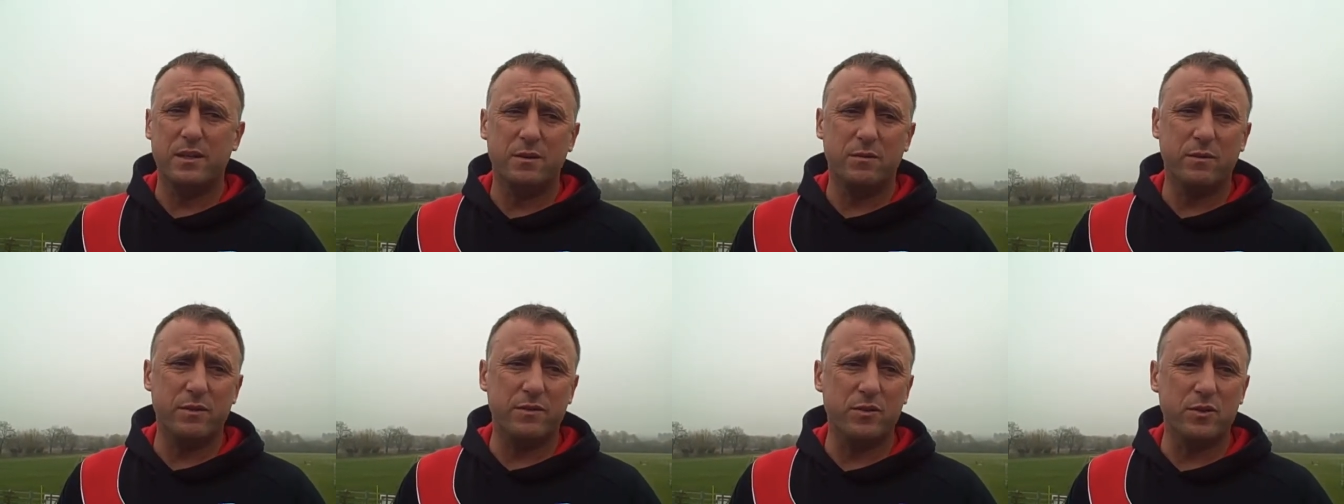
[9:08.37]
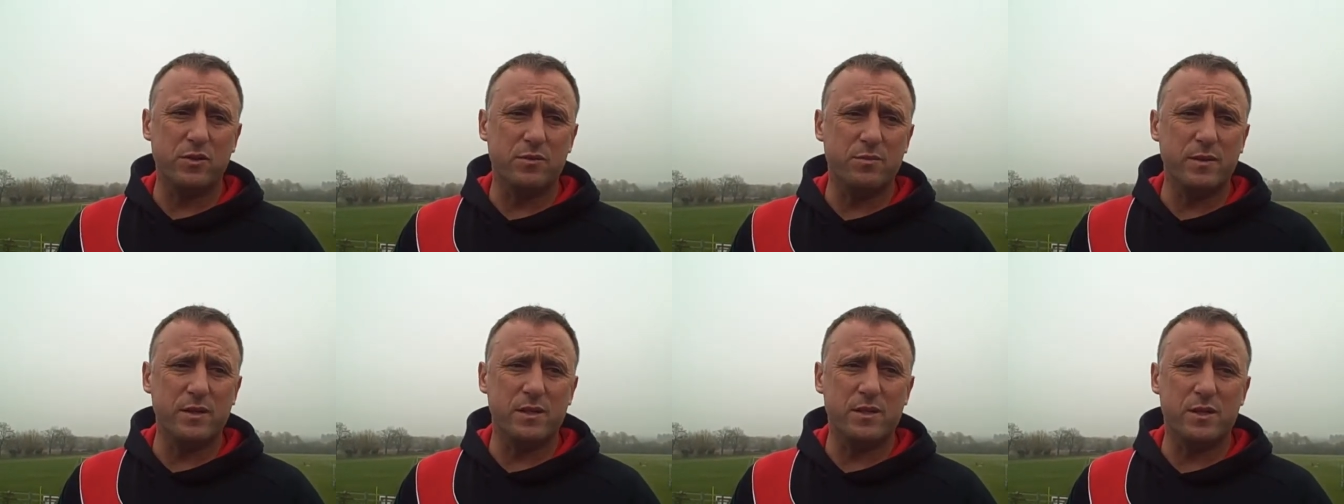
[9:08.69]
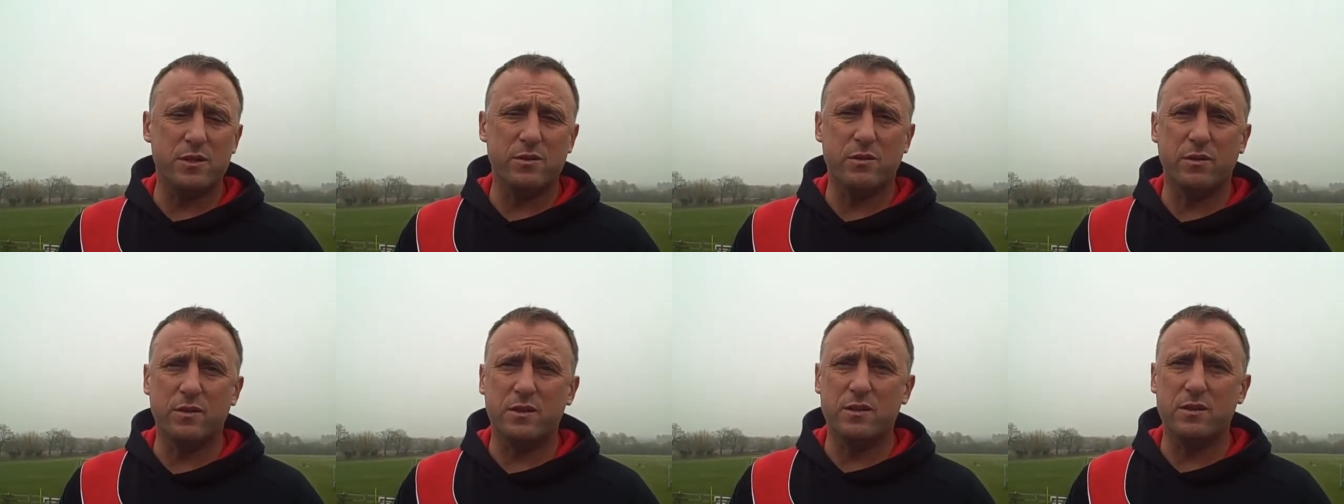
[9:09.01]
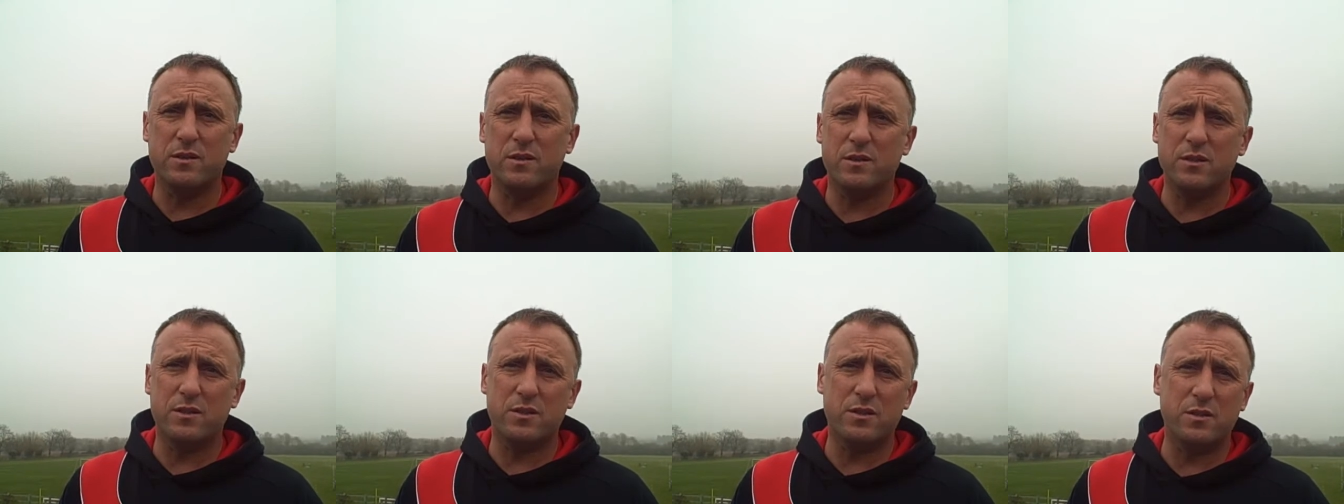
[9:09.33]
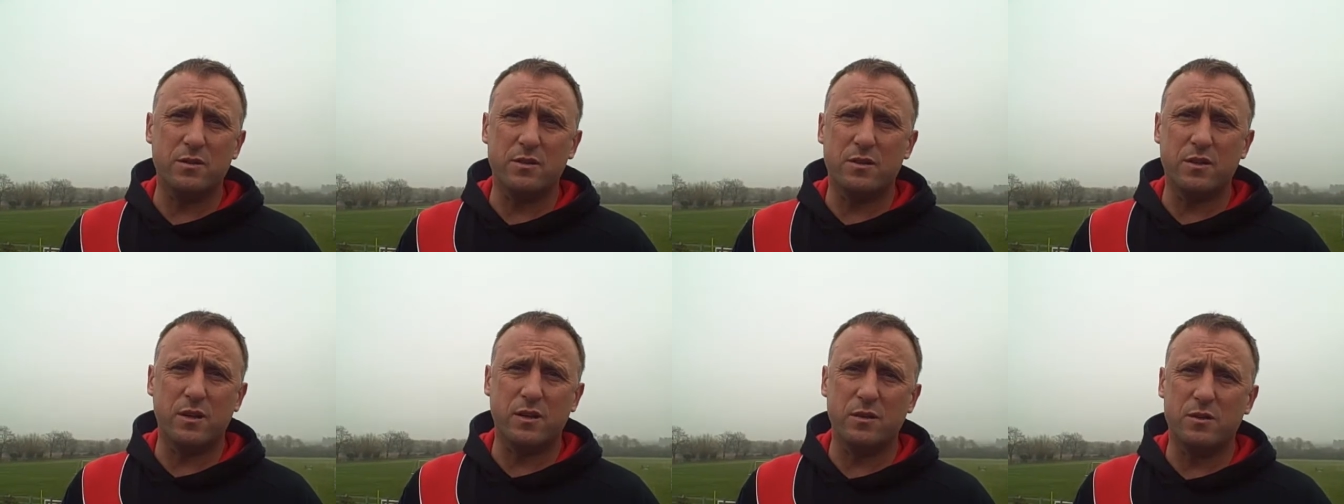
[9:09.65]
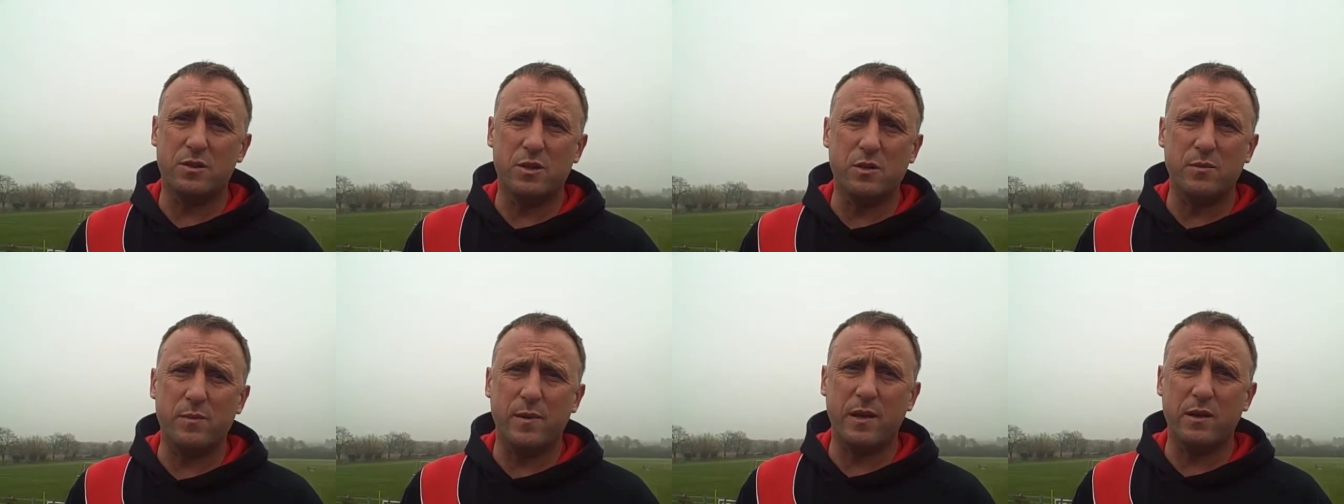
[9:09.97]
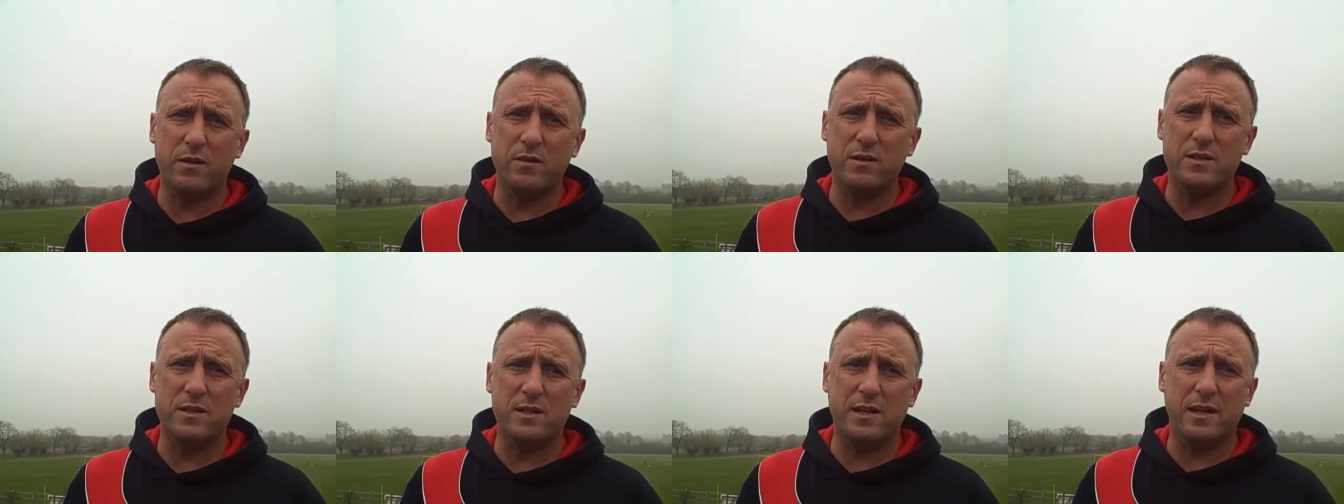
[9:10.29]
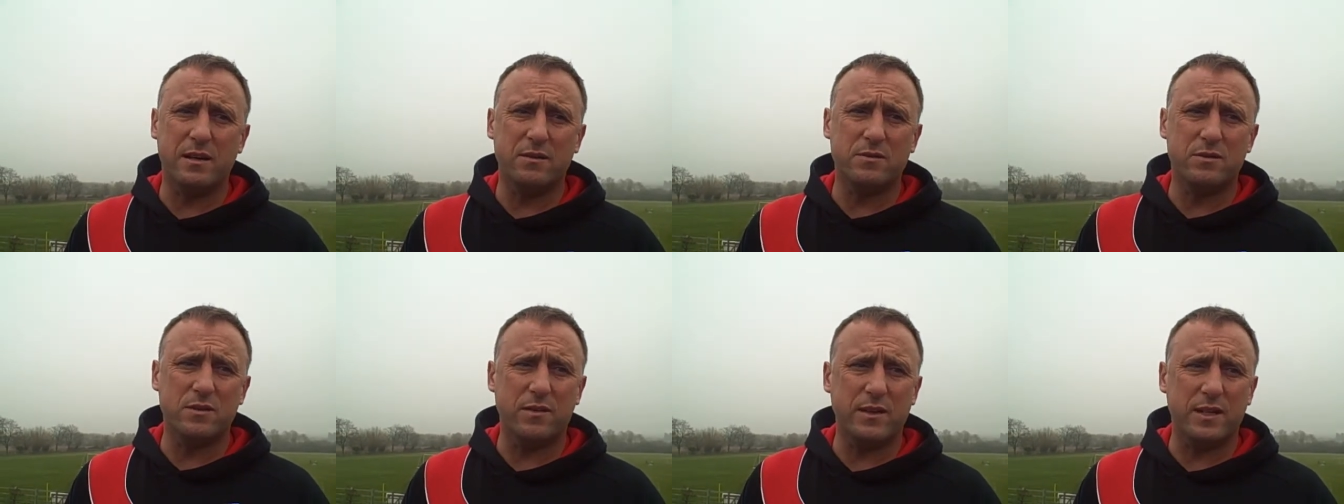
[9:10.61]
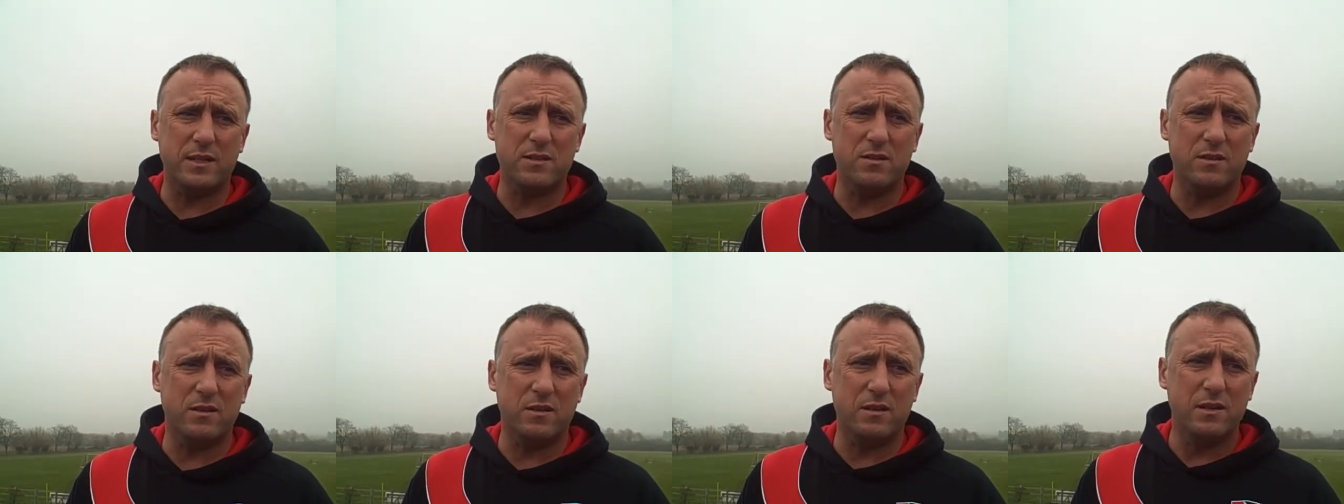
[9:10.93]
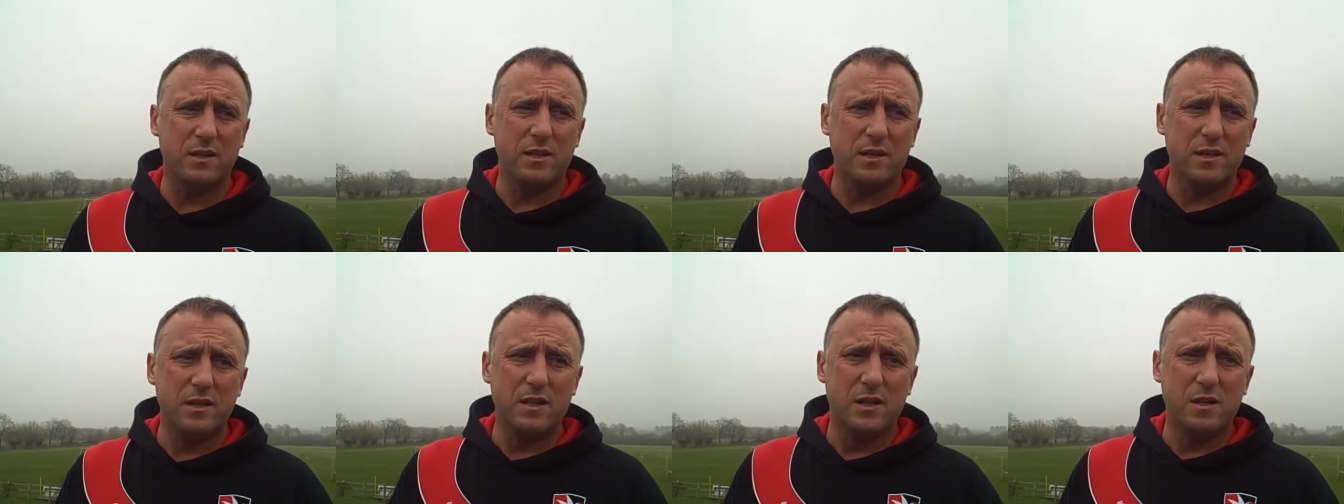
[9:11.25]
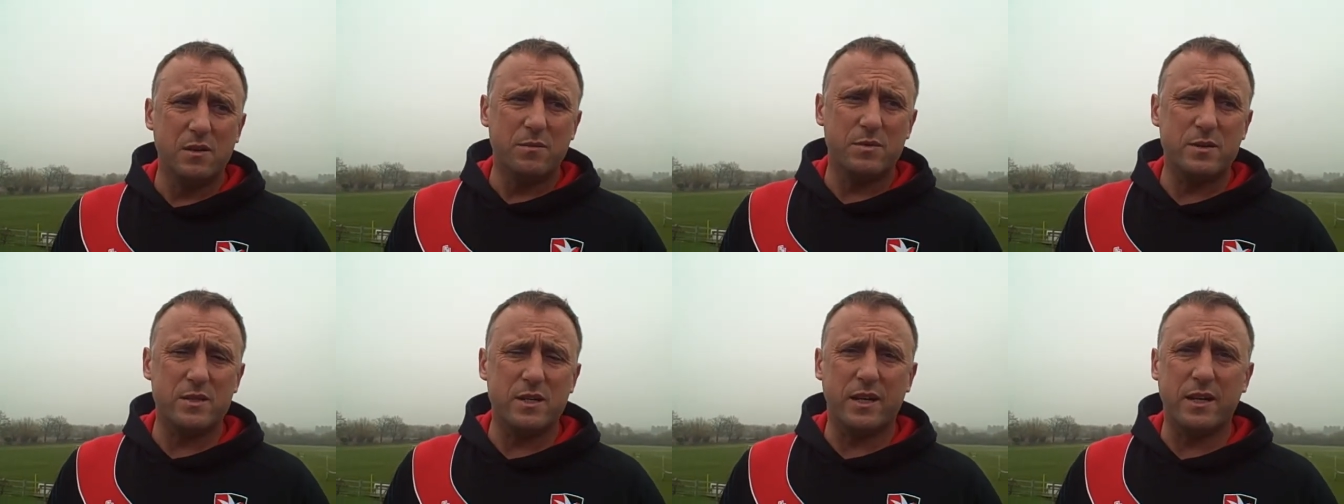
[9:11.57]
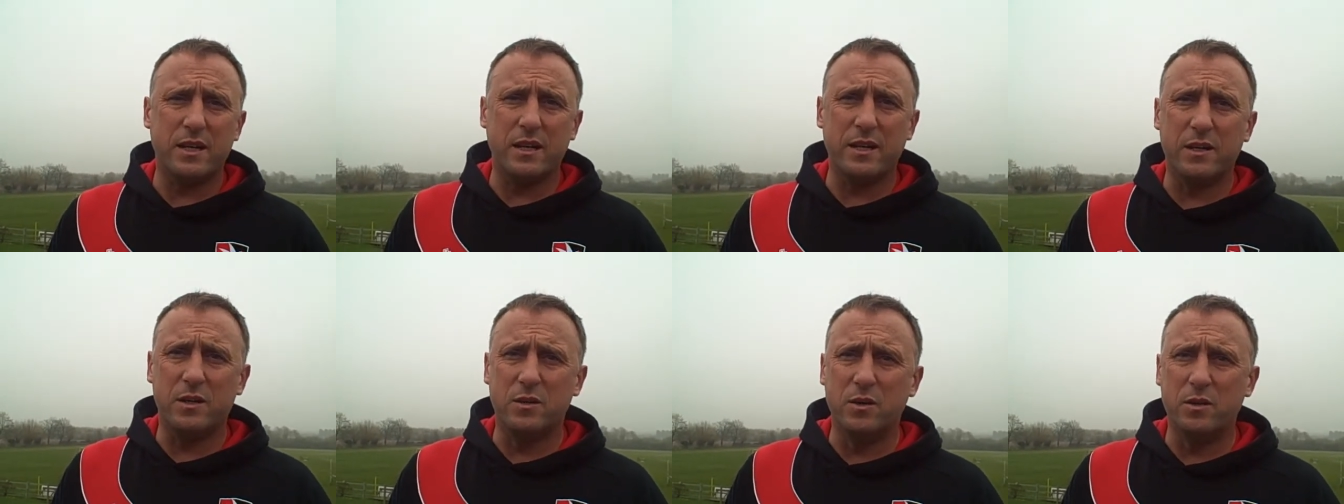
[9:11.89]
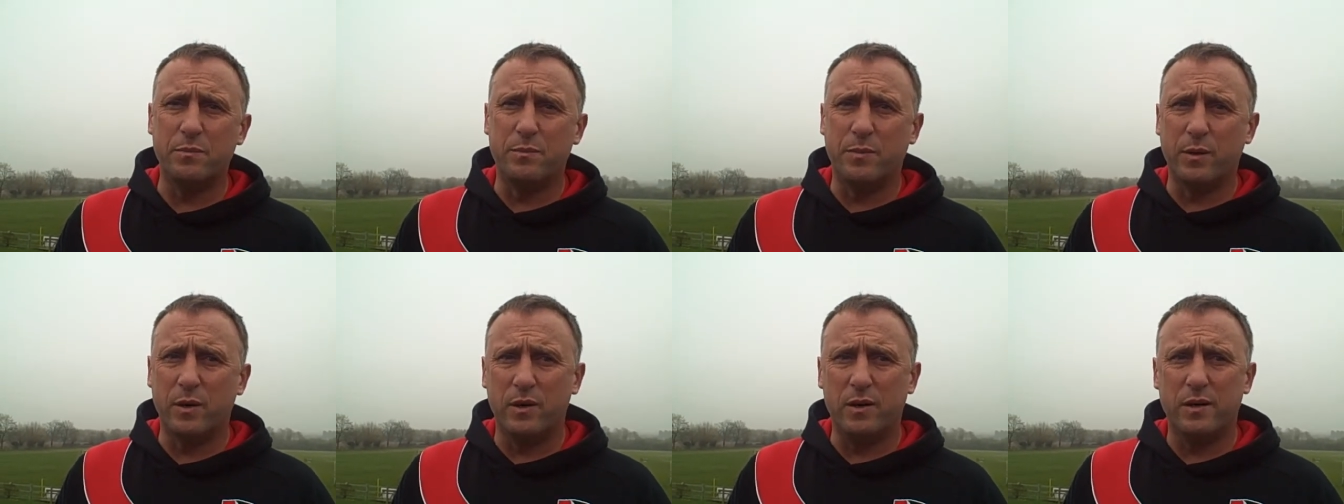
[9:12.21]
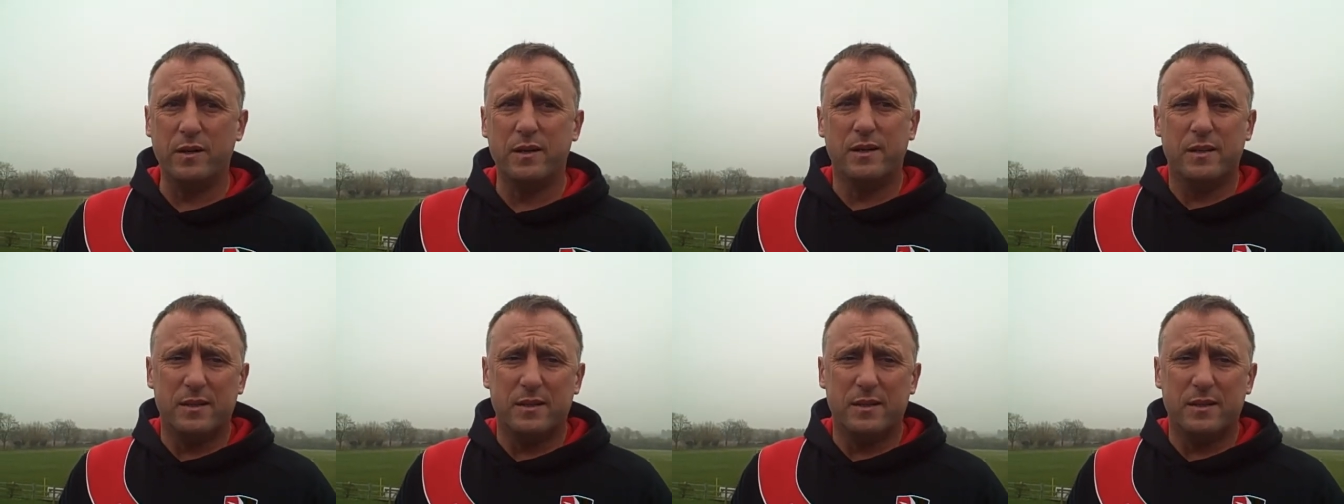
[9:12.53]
We've just missed two on the two, you know two penalties now, so that's not particularly good. But